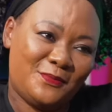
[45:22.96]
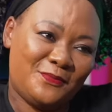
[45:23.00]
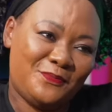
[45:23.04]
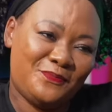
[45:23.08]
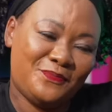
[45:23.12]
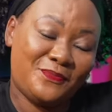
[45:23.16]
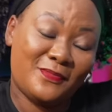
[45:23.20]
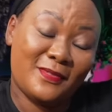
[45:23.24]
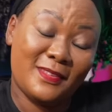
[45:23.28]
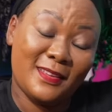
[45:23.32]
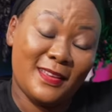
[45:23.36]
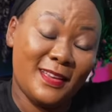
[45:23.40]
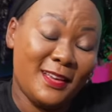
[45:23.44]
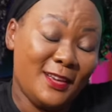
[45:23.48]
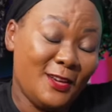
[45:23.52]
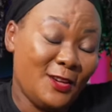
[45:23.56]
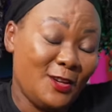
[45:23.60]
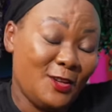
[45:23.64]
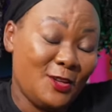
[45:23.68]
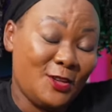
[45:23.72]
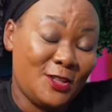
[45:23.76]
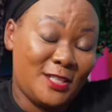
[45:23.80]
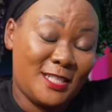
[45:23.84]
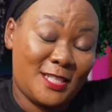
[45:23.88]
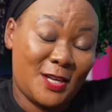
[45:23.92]
That's right.
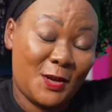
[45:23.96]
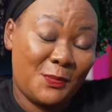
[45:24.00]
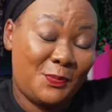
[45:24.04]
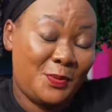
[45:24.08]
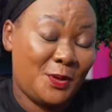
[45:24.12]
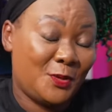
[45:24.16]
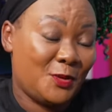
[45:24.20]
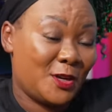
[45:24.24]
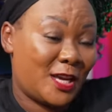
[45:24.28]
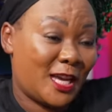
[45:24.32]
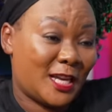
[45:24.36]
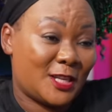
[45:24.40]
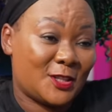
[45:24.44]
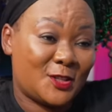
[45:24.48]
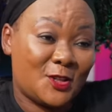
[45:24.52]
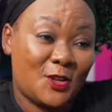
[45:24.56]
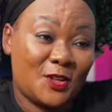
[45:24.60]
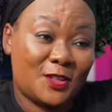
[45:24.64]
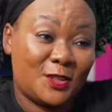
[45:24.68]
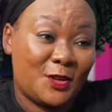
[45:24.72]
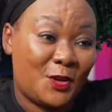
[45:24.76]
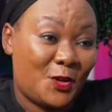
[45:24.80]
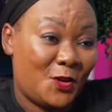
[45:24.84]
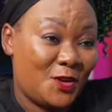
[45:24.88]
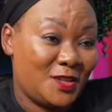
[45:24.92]
JP, we can
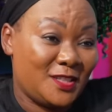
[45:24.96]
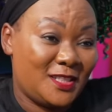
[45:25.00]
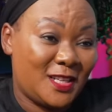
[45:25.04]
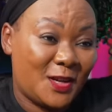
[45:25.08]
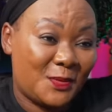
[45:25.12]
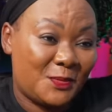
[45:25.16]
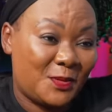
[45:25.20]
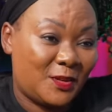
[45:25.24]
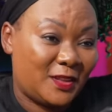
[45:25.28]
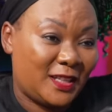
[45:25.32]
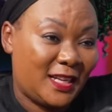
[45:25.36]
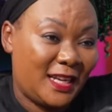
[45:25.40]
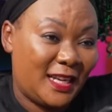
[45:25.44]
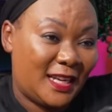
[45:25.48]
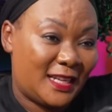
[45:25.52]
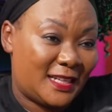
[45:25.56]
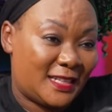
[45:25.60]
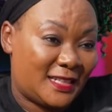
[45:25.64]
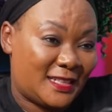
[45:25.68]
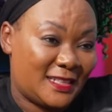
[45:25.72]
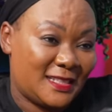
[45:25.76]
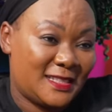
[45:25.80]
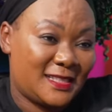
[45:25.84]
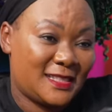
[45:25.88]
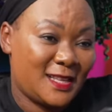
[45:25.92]
talk the whole day about
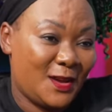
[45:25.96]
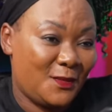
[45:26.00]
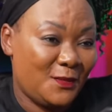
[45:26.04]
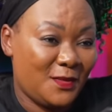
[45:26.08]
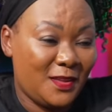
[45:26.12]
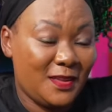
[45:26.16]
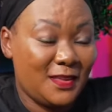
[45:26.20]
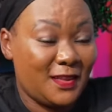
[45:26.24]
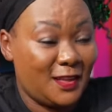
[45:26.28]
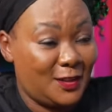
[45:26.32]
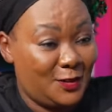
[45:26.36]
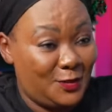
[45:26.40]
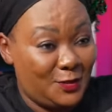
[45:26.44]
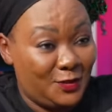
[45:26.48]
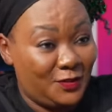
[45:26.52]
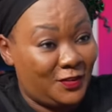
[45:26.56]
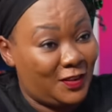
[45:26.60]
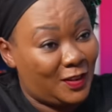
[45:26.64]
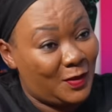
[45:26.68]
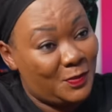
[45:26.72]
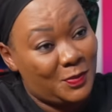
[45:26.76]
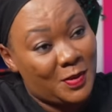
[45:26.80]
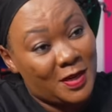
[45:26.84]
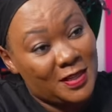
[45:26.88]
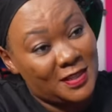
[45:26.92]
land. It's something that you're
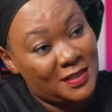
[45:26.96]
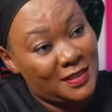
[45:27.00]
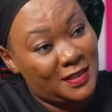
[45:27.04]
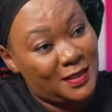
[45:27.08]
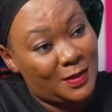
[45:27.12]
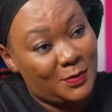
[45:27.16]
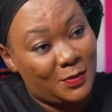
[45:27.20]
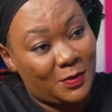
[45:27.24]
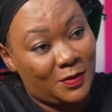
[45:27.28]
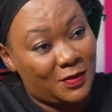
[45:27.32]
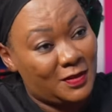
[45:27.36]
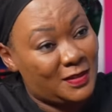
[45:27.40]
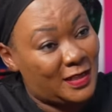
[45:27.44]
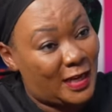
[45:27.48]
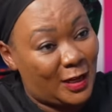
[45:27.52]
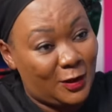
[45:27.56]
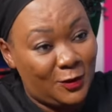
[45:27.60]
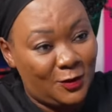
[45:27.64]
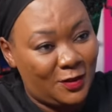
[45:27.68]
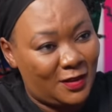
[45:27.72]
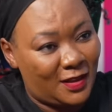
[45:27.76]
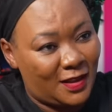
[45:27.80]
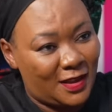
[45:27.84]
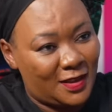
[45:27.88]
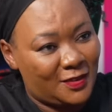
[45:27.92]
very passionate about. I
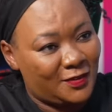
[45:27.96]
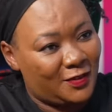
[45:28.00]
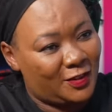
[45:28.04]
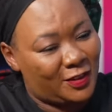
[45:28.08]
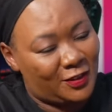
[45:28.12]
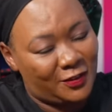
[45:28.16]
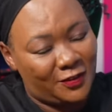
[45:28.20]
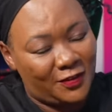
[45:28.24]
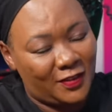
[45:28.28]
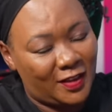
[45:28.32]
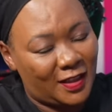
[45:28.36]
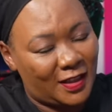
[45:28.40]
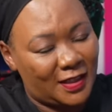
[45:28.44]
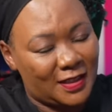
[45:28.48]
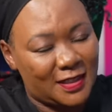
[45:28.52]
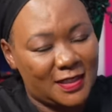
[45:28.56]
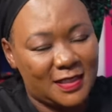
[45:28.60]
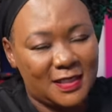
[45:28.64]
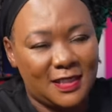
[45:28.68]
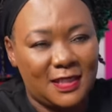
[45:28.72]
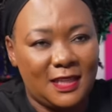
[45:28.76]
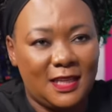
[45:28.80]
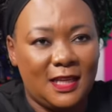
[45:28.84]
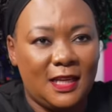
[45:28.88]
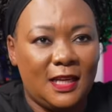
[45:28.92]
know that for a Thank fact.